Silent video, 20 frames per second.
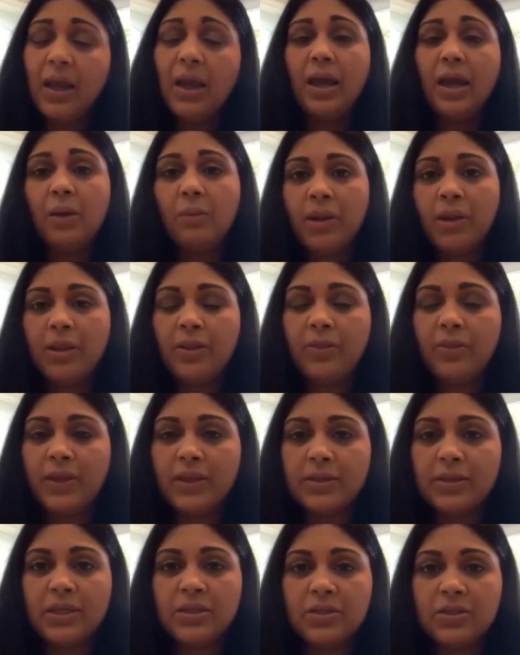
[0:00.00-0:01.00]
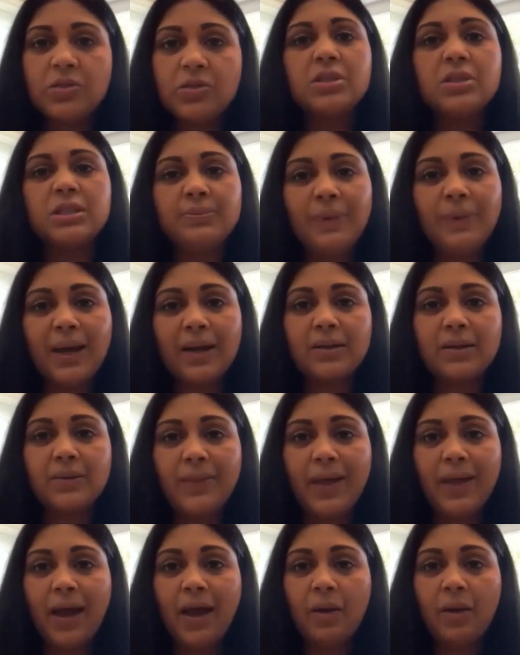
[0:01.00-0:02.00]
And one of the things I do suspect
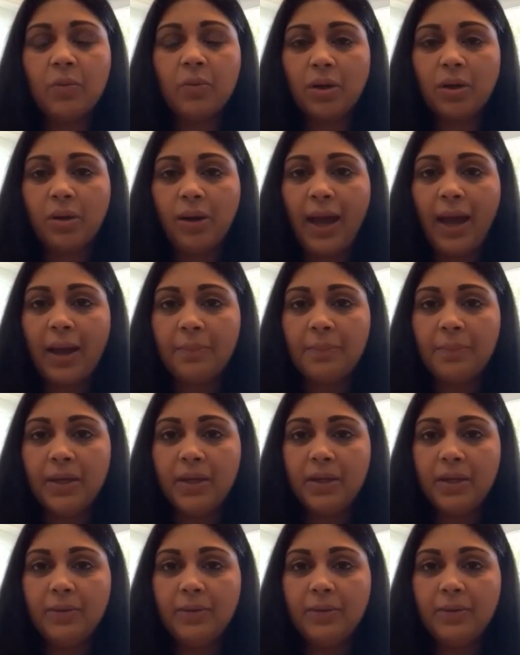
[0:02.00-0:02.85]
that will happen,